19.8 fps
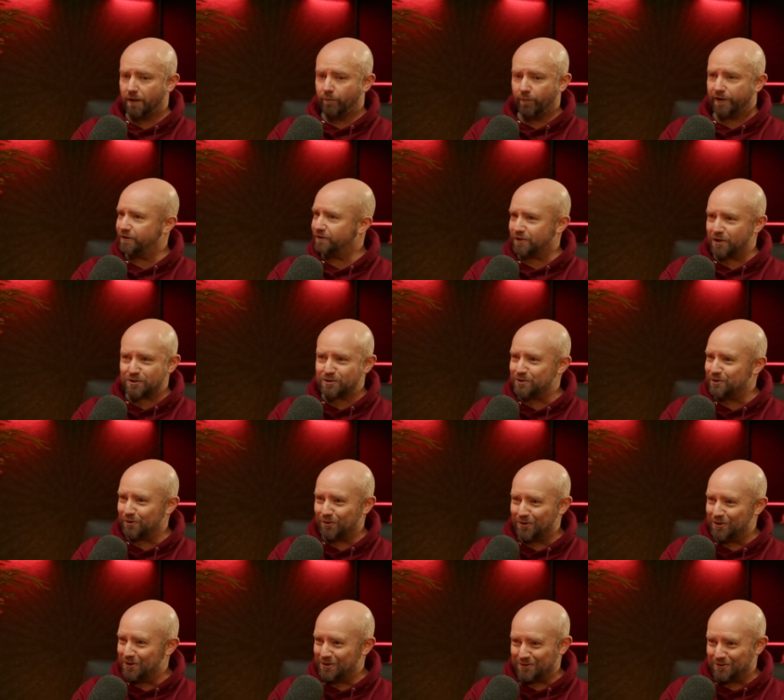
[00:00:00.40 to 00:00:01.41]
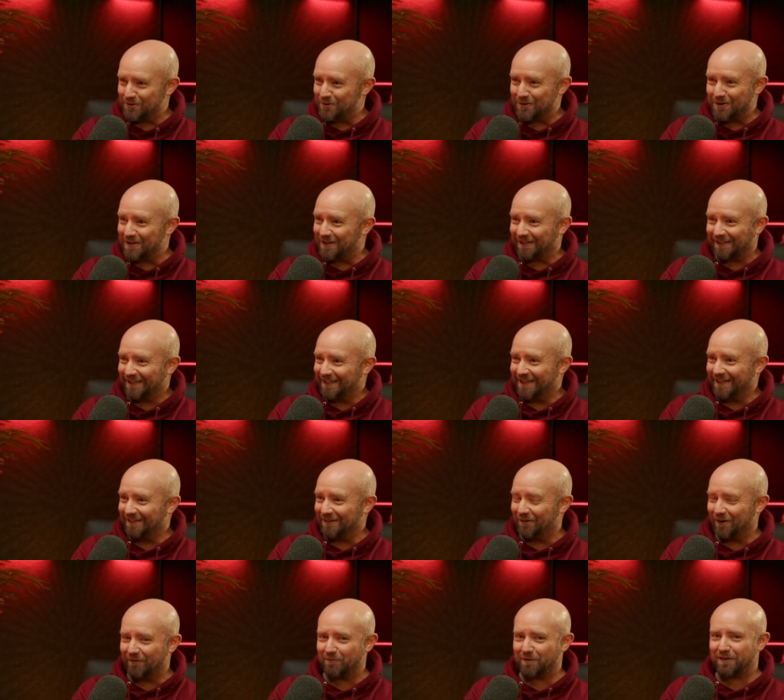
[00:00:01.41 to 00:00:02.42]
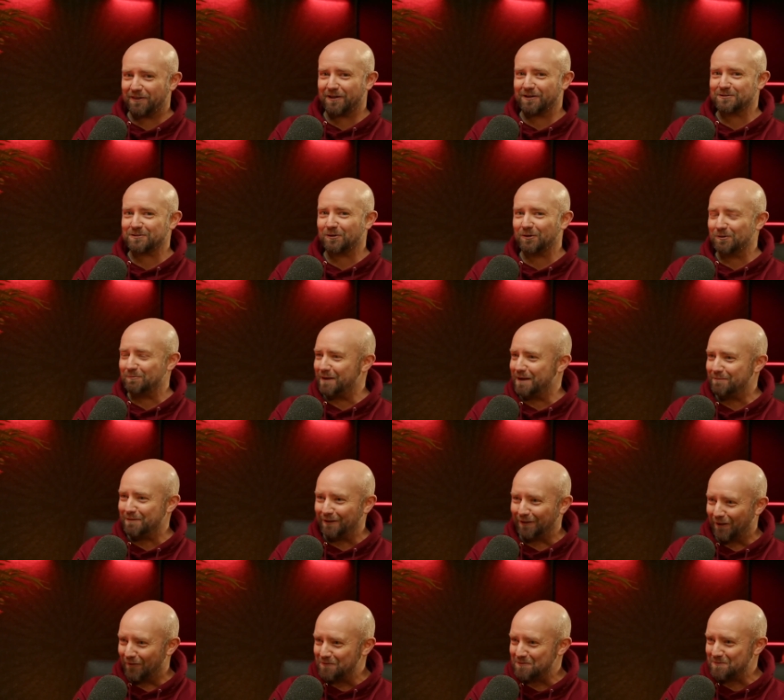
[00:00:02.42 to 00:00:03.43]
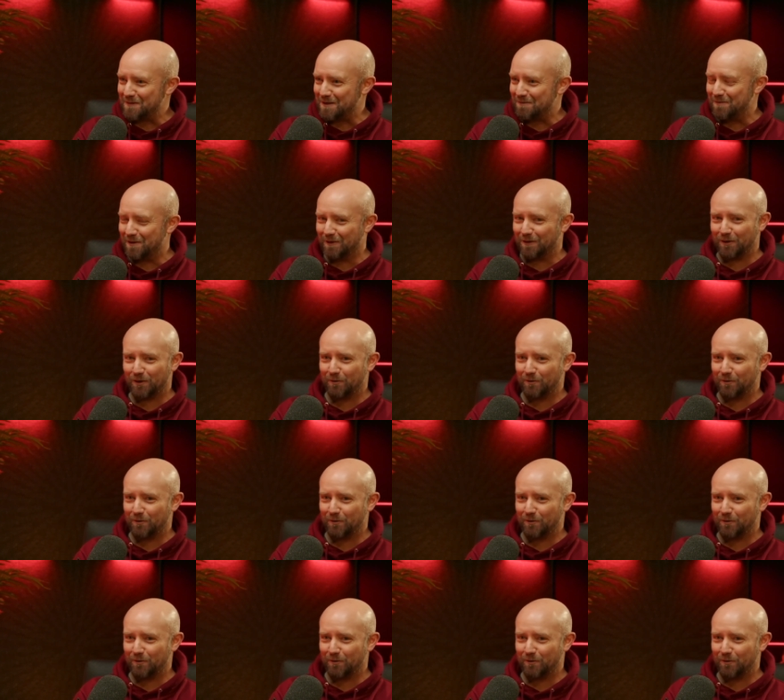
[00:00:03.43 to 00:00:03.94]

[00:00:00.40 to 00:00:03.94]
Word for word: but it doesn't know that it's doing it. You know, everybody thinks, oh, the baby loves me, but